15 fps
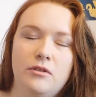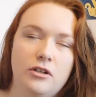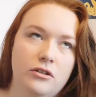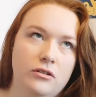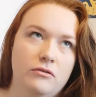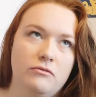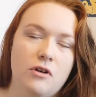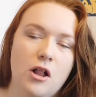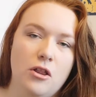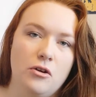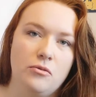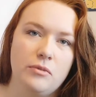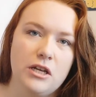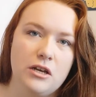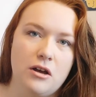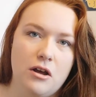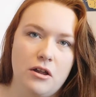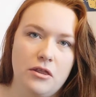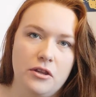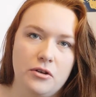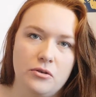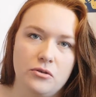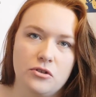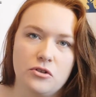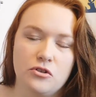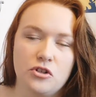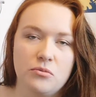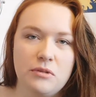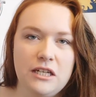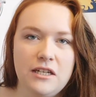or follow me on those
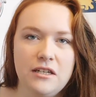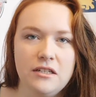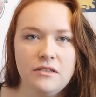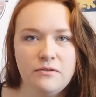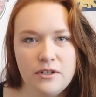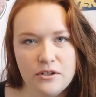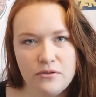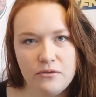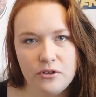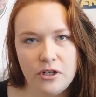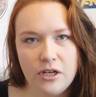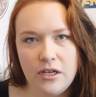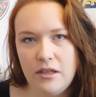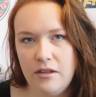social medias, feel free.